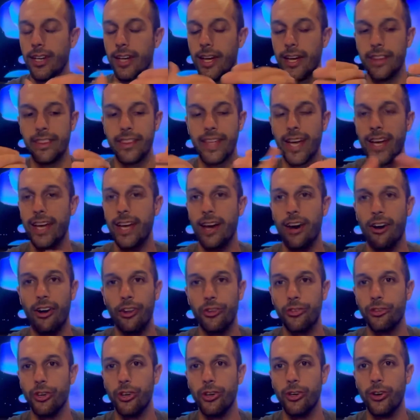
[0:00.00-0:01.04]
They
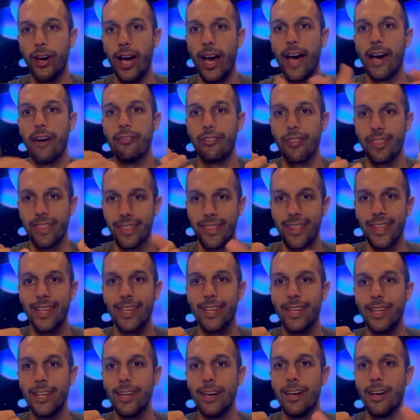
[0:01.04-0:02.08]
also have
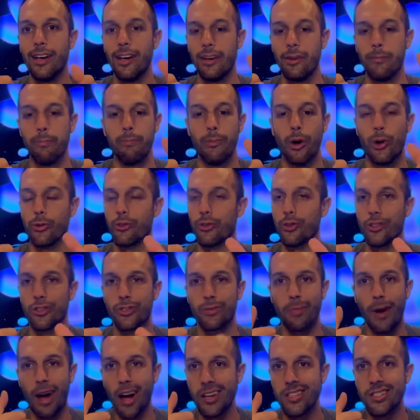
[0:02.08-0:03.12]
the most
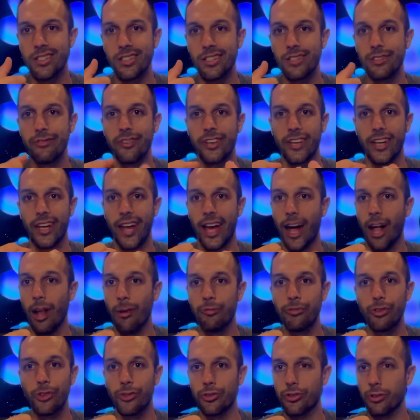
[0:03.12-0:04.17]
responsive and
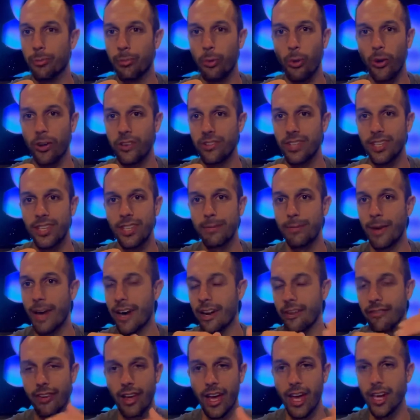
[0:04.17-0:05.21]
helpful support team out
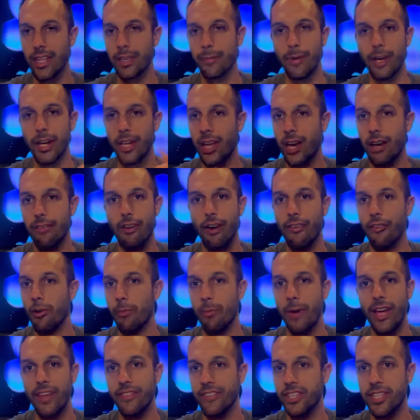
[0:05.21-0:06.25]
of anybody I've ever
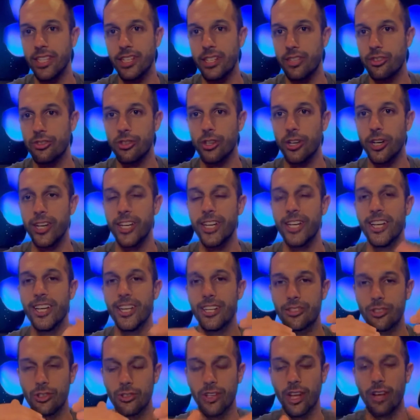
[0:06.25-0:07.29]
met in the industry.
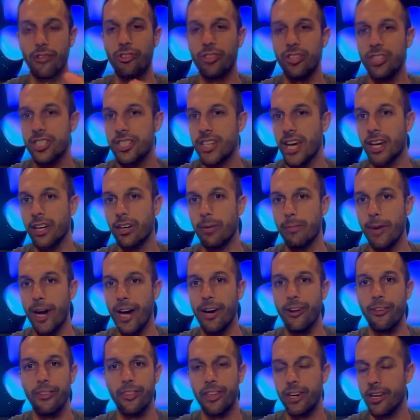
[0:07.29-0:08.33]
So definitely check them
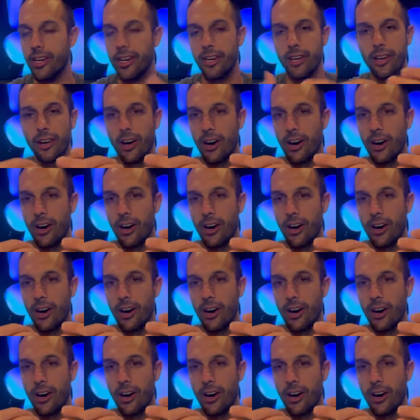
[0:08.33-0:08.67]
out. They're